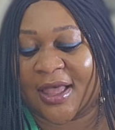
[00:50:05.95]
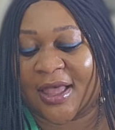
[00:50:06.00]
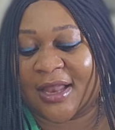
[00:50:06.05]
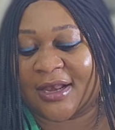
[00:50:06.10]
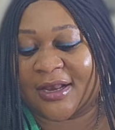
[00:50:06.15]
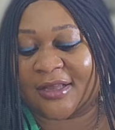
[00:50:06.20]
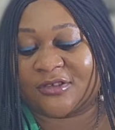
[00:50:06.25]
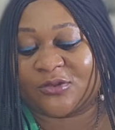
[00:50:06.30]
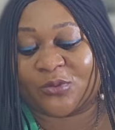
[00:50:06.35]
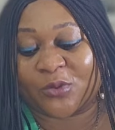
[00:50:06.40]

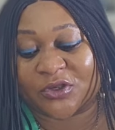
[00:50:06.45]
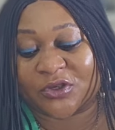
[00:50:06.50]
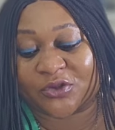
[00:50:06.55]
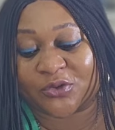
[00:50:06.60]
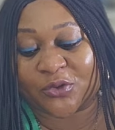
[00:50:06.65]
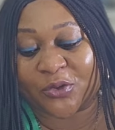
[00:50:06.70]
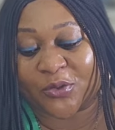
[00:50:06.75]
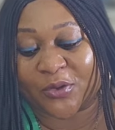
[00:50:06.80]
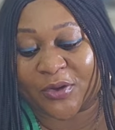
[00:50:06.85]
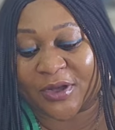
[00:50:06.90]
Let's watch
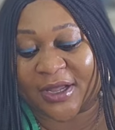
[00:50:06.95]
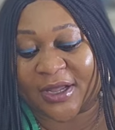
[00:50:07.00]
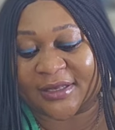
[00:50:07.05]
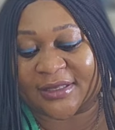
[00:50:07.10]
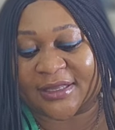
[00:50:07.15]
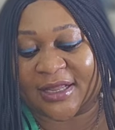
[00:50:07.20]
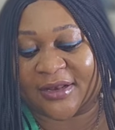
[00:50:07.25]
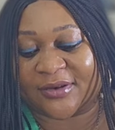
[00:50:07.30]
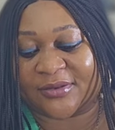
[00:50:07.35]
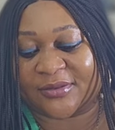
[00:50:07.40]
Coco Girl
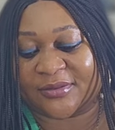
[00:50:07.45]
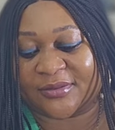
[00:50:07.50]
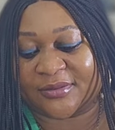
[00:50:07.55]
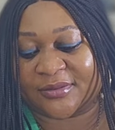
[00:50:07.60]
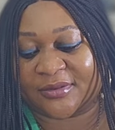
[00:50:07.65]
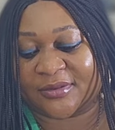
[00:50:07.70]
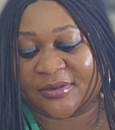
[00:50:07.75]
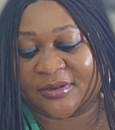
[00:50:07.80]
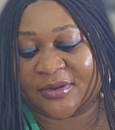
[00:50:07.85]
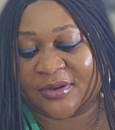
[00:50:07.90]
then.
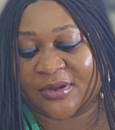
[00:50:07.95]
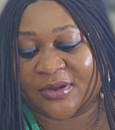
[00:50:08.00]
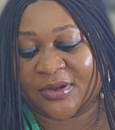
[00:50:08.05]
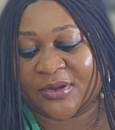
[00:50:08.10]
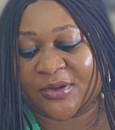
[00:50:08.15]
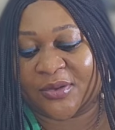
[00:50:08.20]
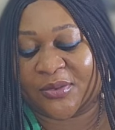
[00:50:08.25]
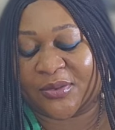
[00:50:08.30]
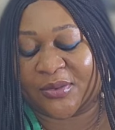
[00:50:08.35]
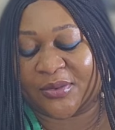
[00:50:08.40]

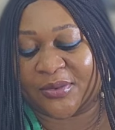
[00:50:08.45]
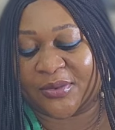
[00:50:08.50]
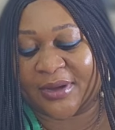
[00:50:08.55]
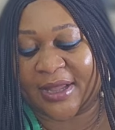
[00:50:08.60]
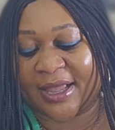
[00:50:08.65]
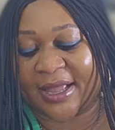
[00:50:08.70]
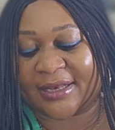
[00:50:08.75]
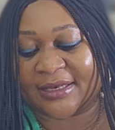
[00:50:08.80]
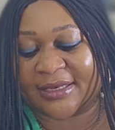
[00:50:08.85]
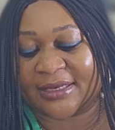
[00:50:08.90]
We'll
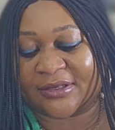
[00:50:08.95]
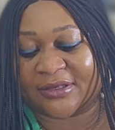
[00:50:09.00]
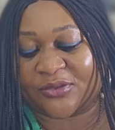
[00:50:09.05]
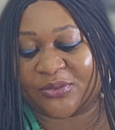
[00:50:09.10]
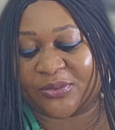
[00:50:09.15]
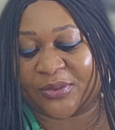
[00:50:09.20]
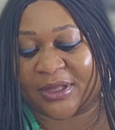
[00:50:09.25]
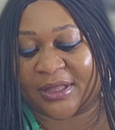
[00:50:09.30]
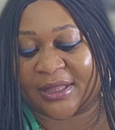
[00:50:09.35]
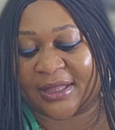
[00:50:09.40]
end it
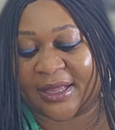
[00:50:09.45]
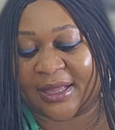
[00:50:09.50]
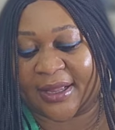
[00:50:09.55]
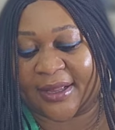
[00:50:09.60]
with